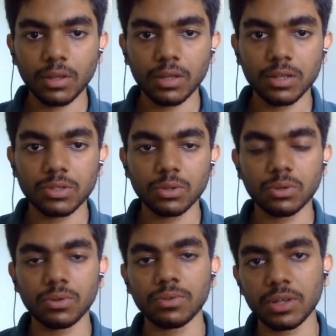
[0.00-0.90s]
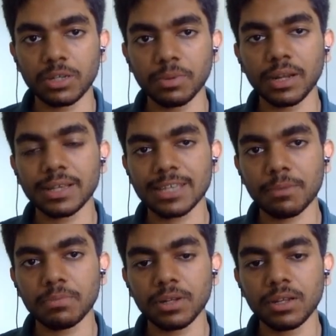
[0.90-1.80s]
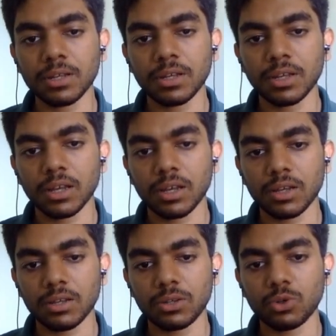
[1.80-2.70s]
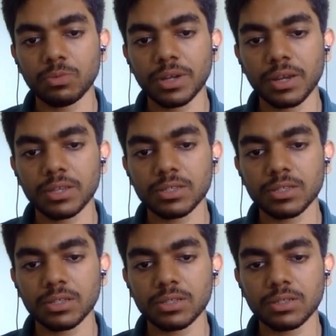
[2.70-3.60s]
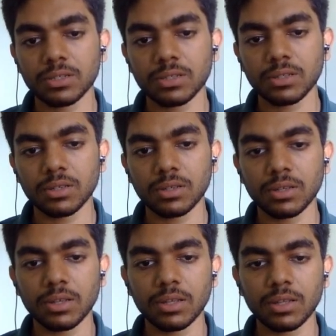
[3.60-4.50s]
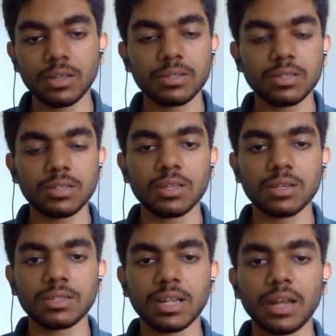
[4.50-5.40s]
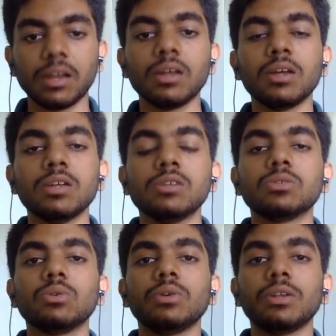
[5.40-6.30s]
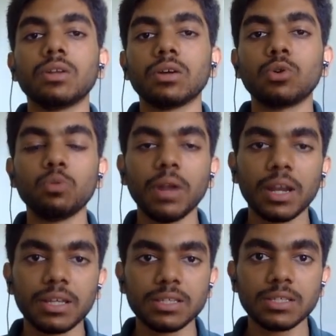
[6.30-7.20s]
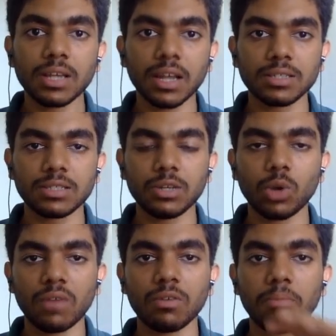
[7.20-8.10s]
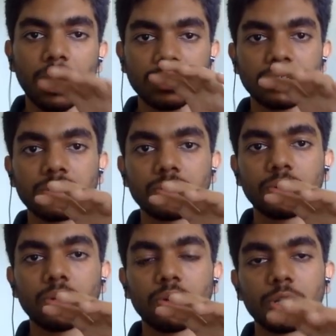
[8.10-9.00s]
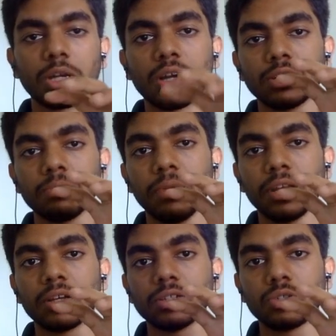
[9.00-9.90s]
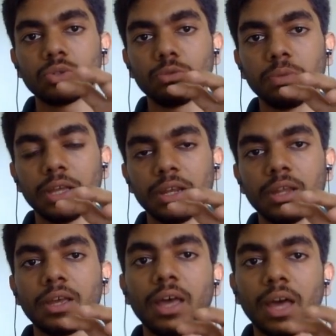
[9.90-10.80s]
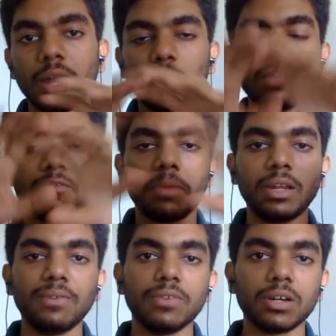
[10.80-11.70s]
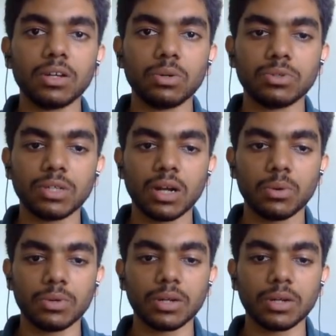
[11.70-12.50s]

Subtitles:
So a typical example in Kubernetes is this slide. So in Kubernetes cluster, you have a master node or the main control plane, and you have many worker nodes around it.